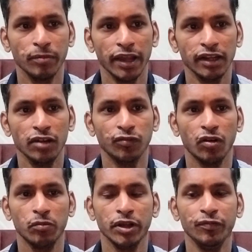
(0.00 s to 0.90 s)
Parallel
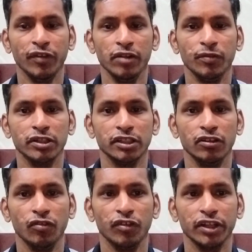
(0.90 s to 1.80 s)
form. Different
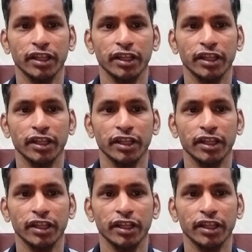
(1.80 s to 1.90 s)
version of a